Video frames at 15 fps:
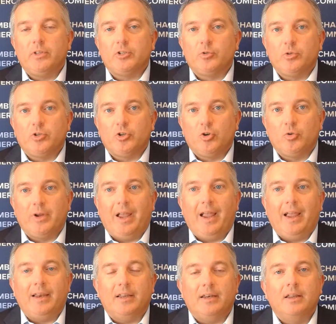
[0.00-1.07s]
this was
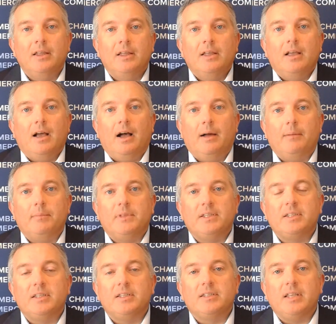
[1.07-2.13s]
created, um,
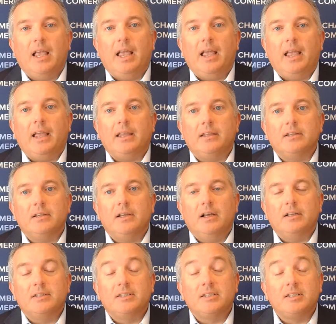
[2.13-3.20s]
this is a,
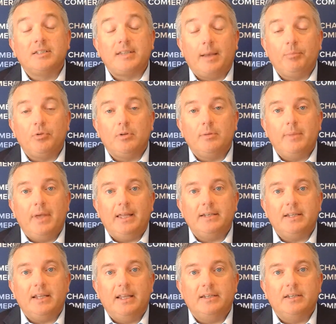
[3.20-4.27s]
a supplement
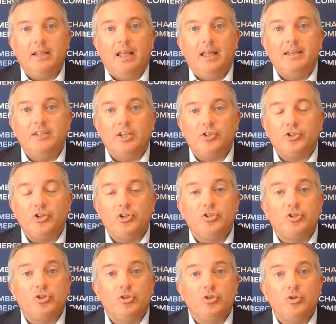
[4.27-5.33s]
in addition
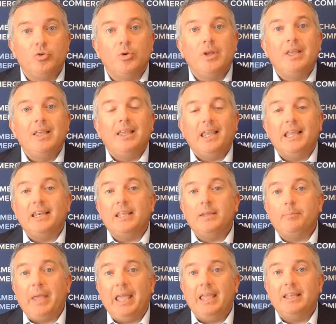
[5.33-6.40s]
to any
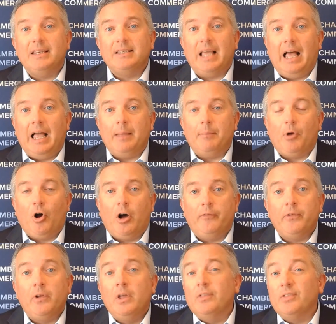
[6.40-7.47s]
paid time
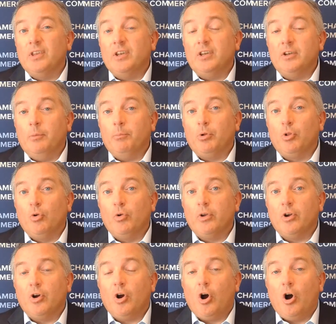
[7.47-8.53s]
off that an
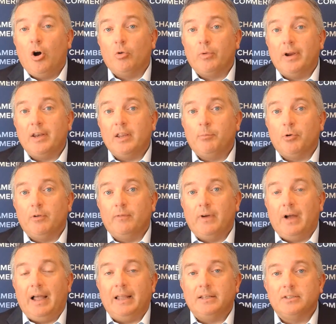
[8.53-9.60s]
employer already
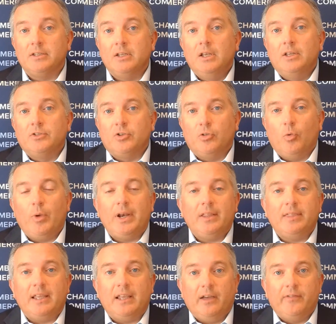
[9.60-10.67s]
provides. So the way to
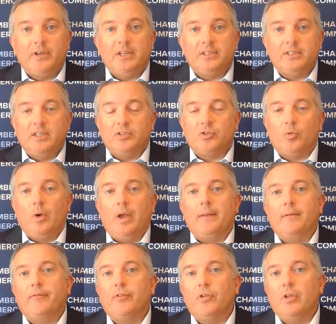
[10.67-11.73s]
think of it is this way.
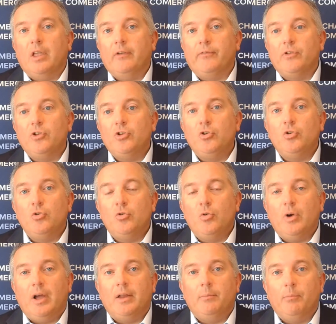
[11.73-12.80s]
If you, if
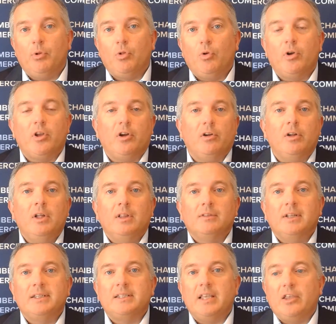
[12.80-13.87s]
you an employer,
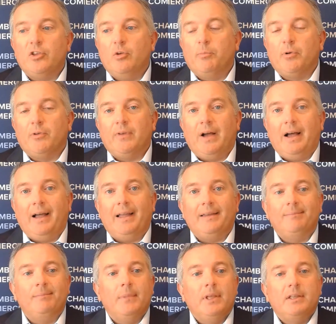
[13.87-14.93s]
let's say you
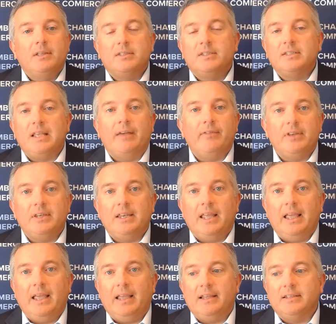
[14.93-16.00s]
provide seven
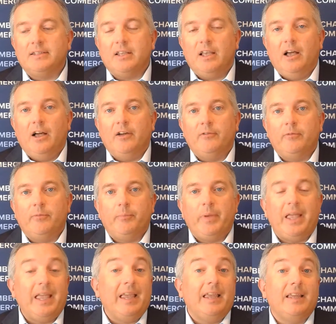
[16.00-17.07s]
days of
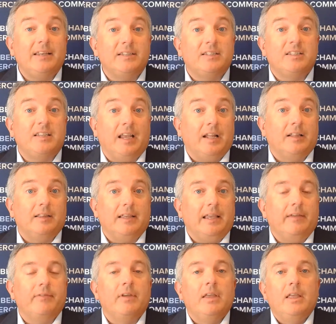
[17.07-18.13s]
paid sick
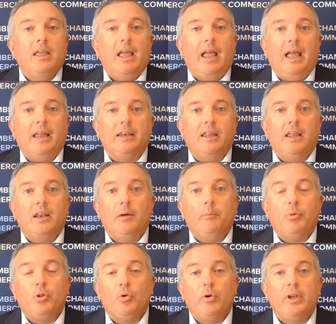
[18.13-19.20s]
leave, and an
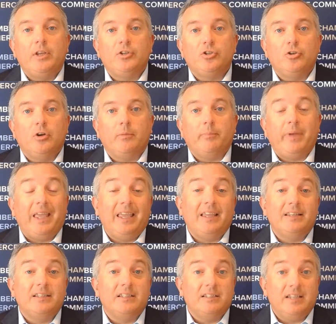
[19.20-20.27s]
employee took
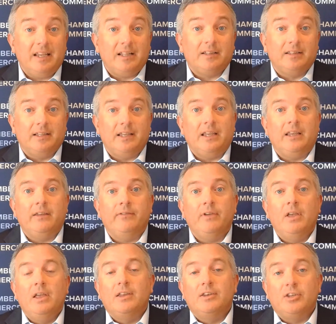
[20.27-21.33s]
paid sick leave
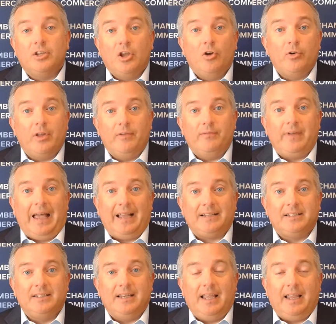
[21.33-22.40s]
to go get
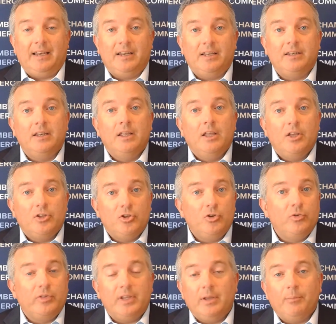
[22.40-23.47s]
vaccinated,
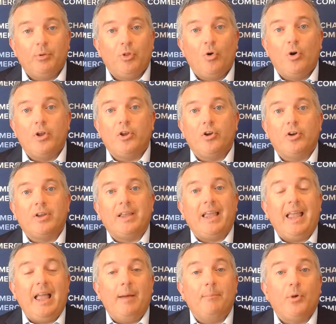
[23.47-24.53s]
you, the employer,
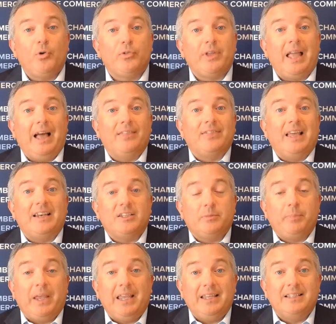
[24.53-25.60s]
can't both count that as
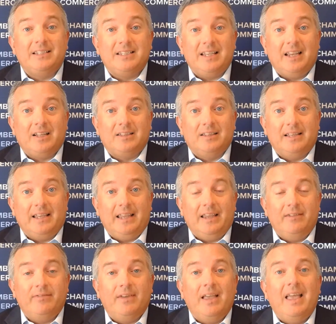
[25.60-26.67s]
paid sick
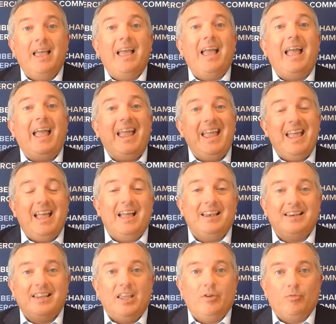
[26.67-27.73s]
leave
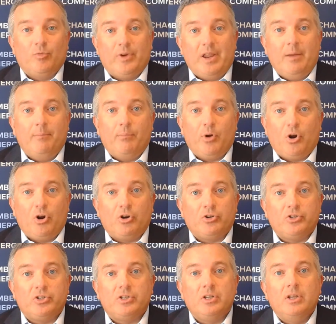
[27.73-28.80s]
and get
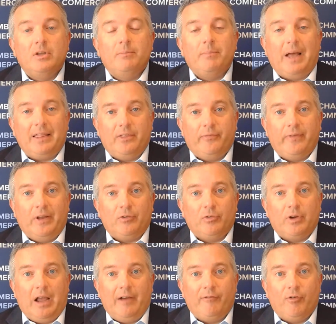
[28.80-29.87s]
reimbursed by the federal
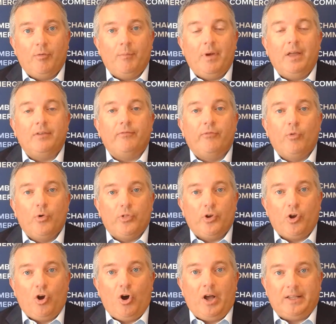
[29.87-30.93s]
government for the
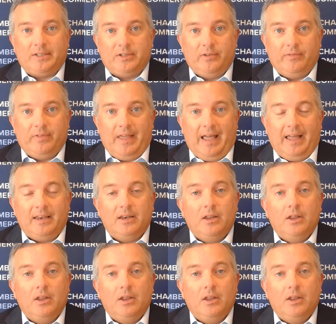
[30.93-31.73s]
cost of that.